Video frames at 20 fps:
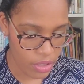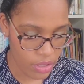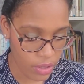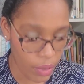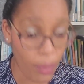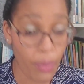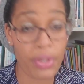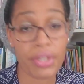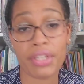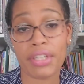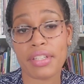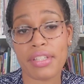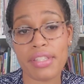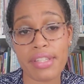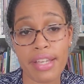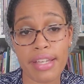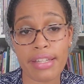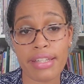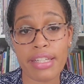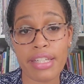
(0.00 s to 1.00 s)
Or you can
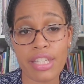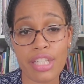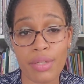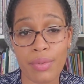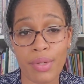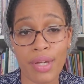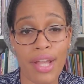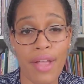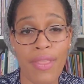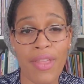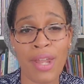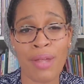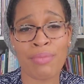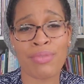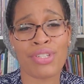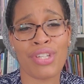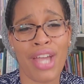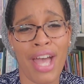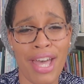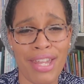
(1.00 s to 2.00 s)
see an issue I had that I'm
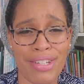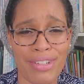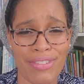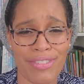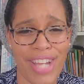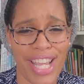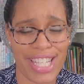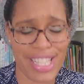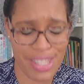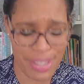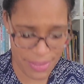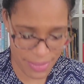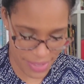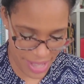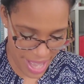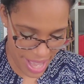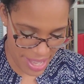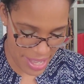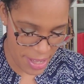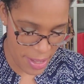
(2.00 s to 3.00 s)
trying to
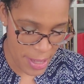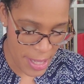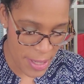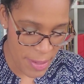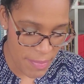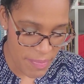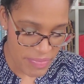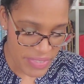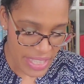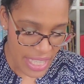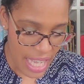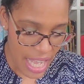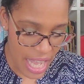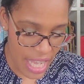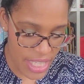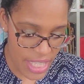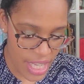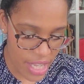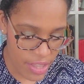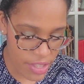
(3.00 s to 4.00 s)
rectify.
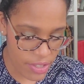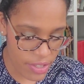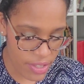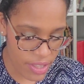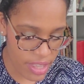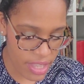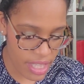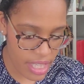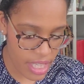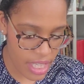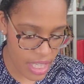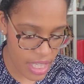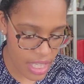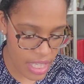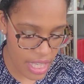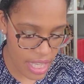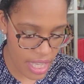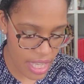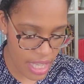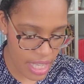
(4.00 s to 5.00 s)
Another
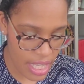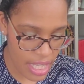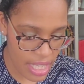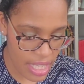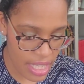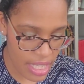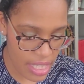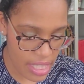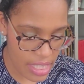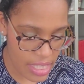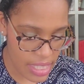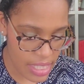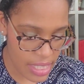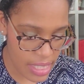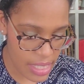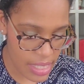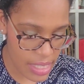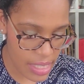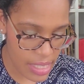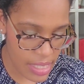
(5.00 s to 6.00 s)
thing
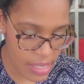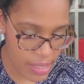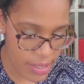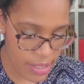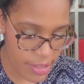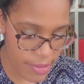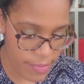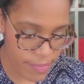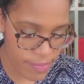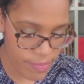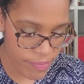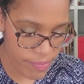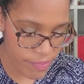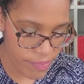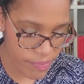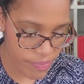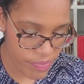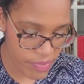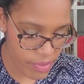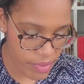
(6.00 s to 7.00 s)
is
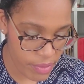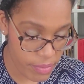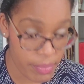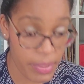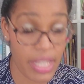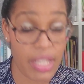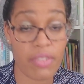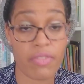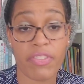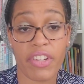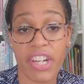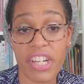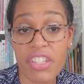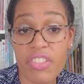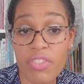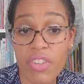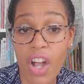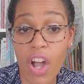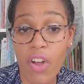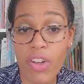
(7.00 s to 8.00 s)
being very
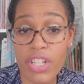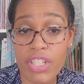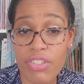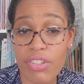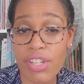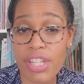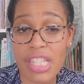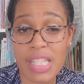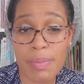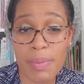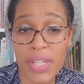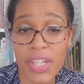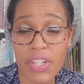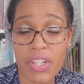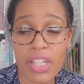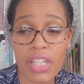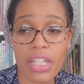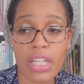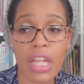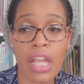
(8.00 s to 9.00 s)
raw and
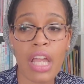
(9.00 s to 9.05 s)
transparent.